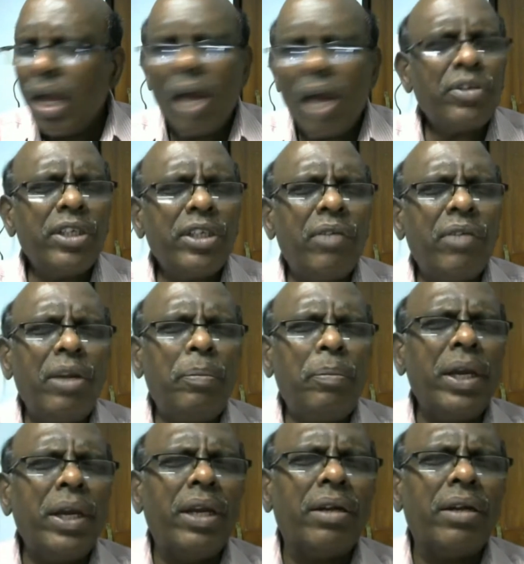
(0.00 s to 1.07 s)
After
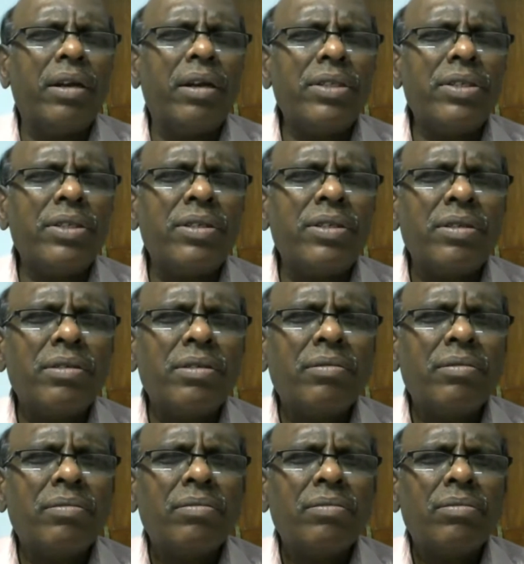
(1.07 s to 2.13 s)
developing interest,
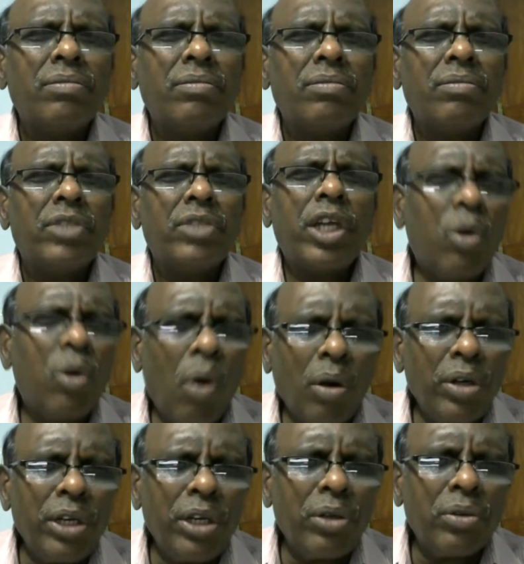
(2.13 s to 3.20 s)
they
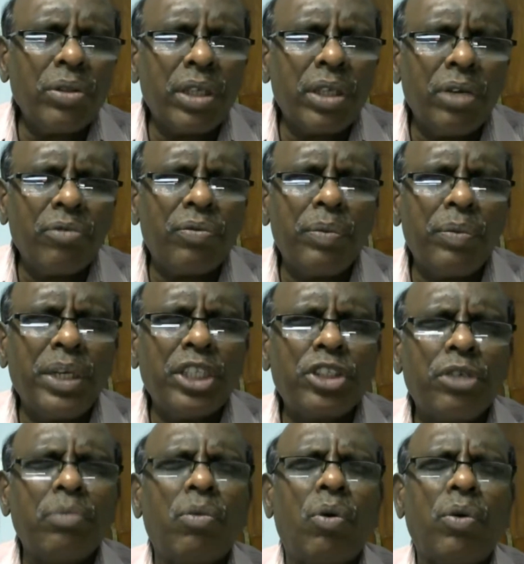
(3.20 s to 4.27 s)
got into that
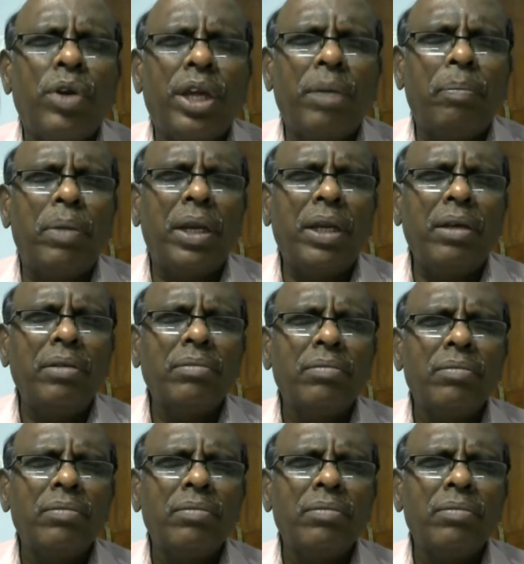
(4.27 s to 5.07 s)
information more deeply.